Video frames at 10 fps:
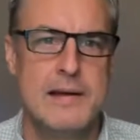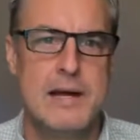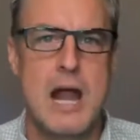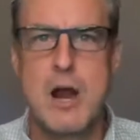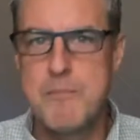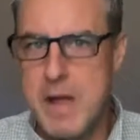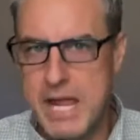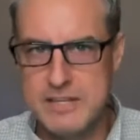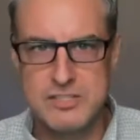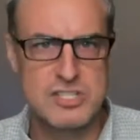uh, Iron
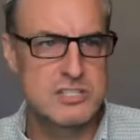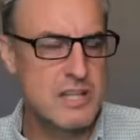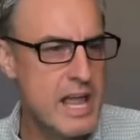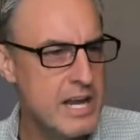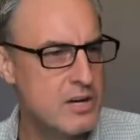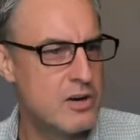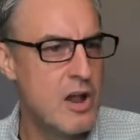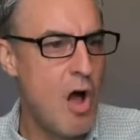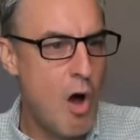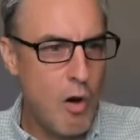Maiden,
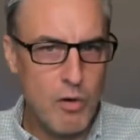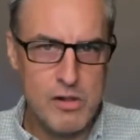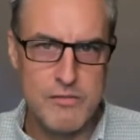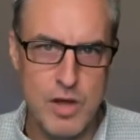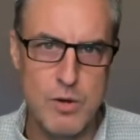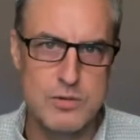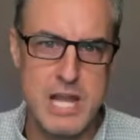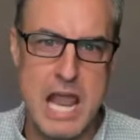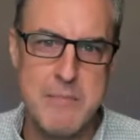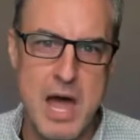Slayer, all of those
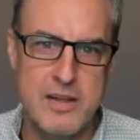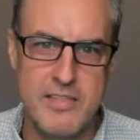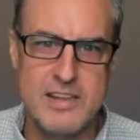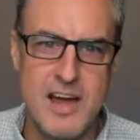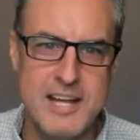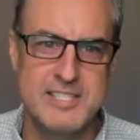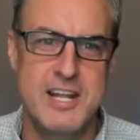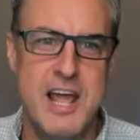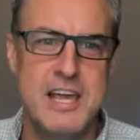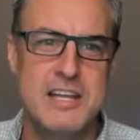came out in the
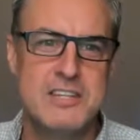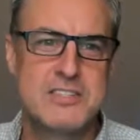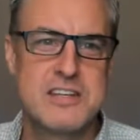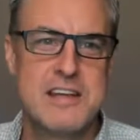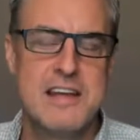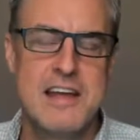1980s